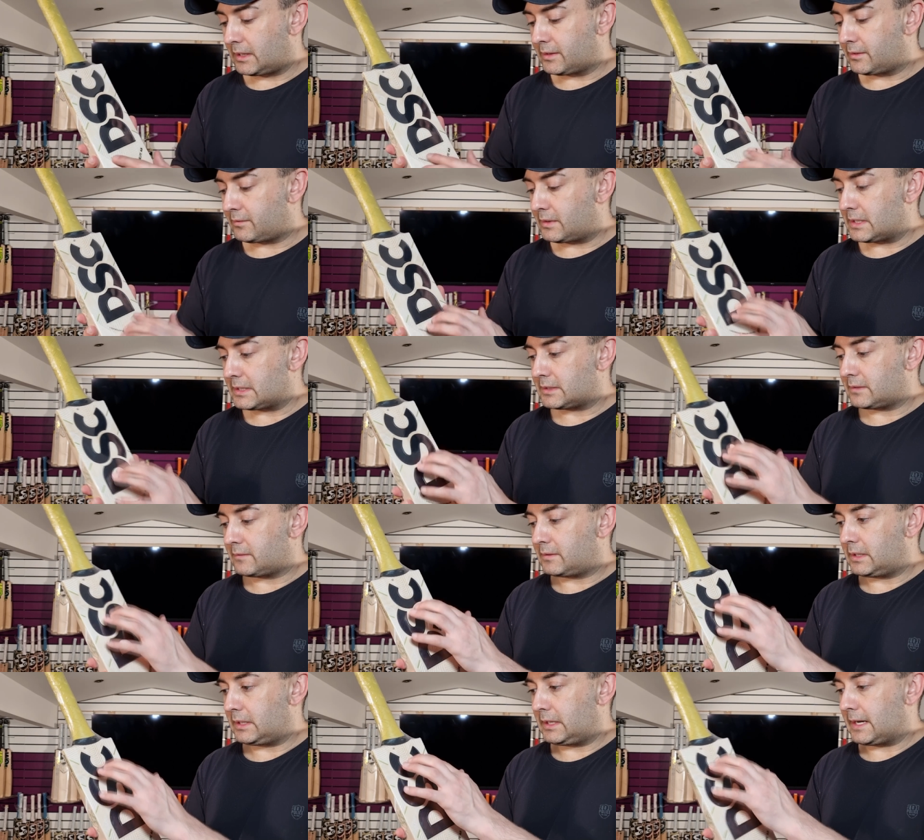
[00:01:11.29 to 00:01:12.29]
and the rest
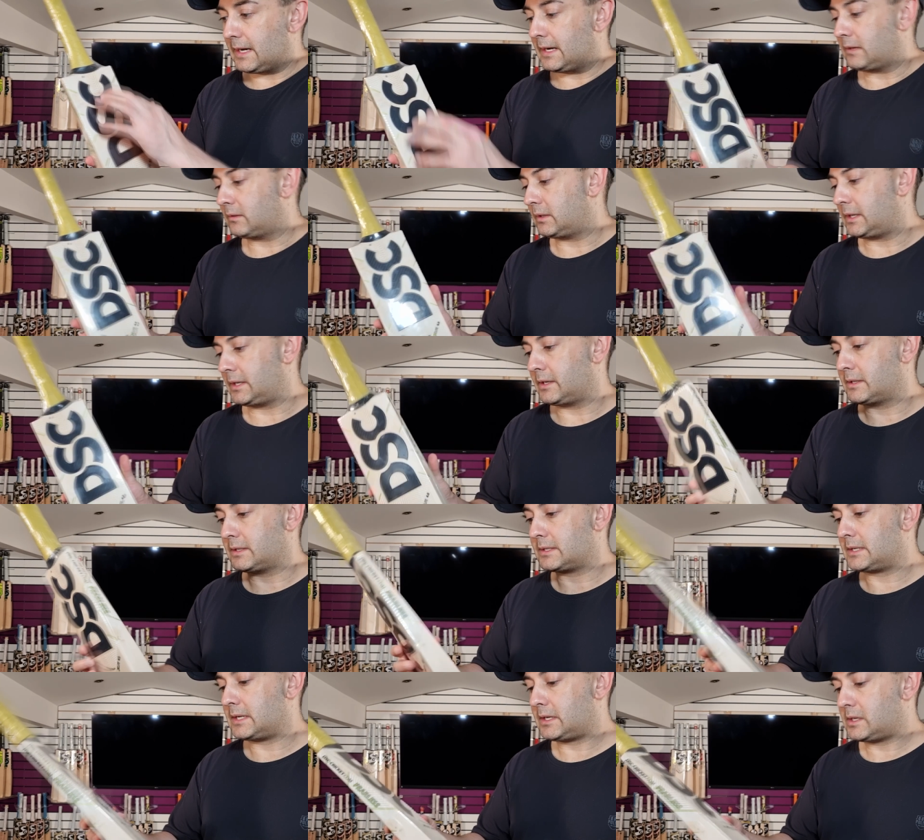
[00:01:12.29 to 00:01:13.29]
of the outline of the
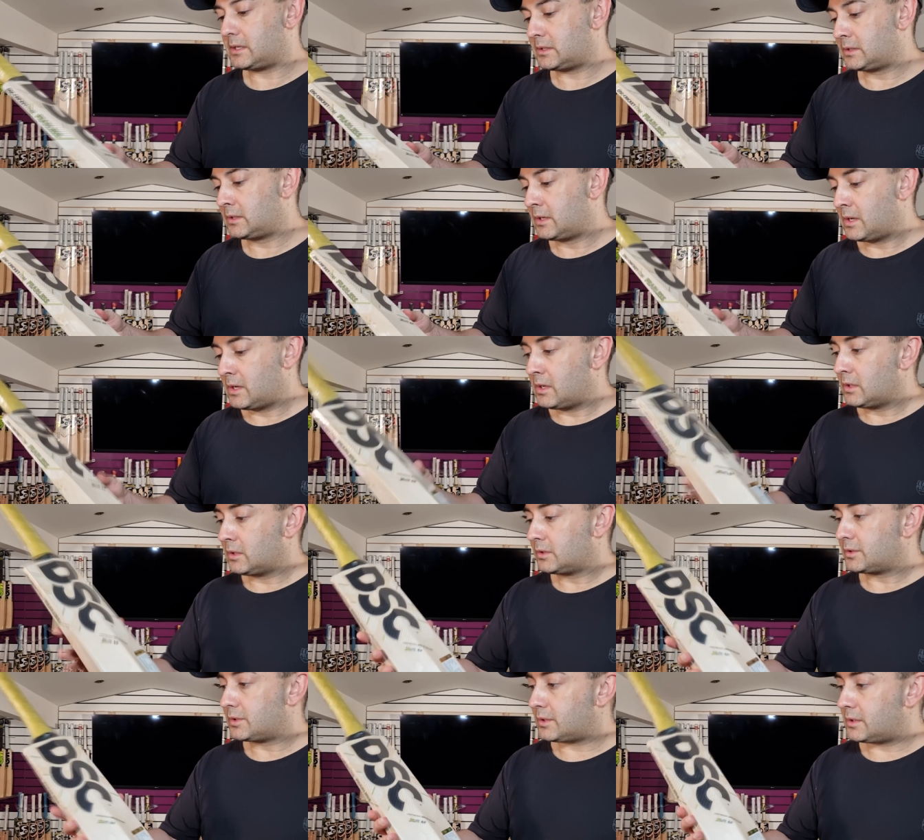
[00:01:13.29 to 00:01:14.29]
stickers.
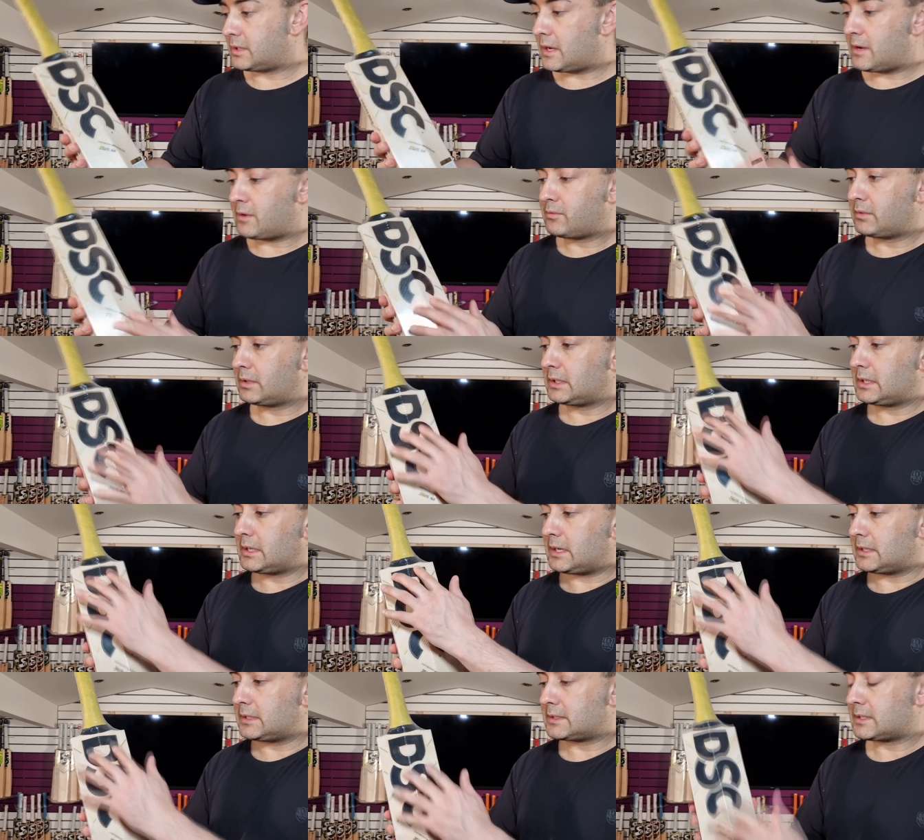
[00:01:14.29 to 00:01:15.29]
So yeah, really
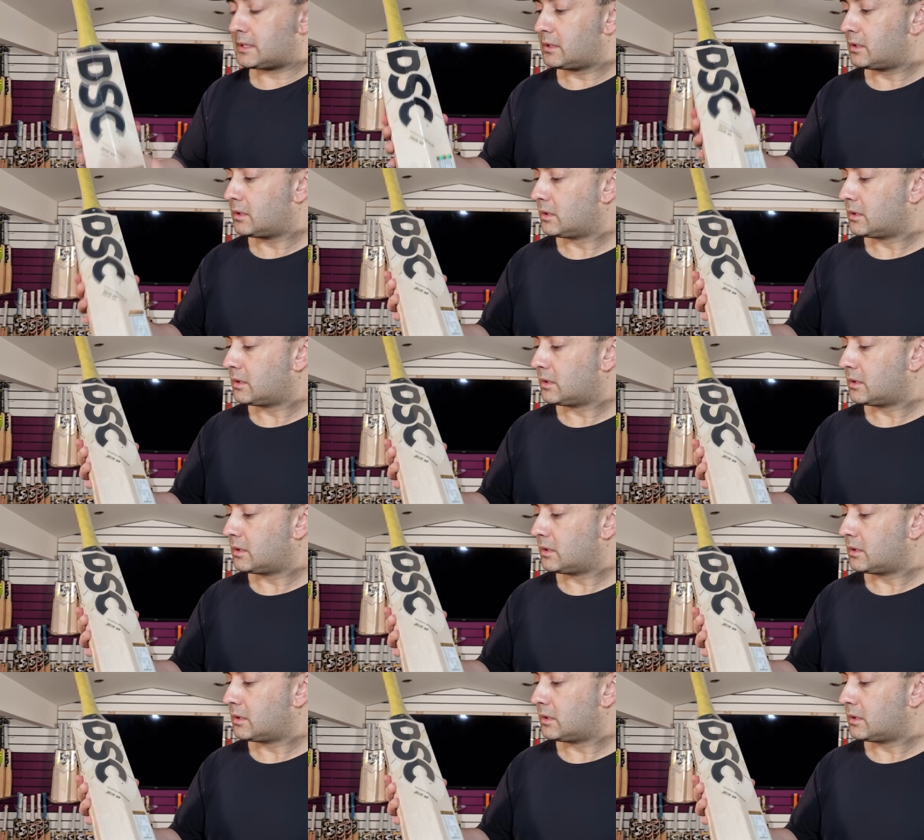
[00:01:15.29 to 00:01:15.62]
nice,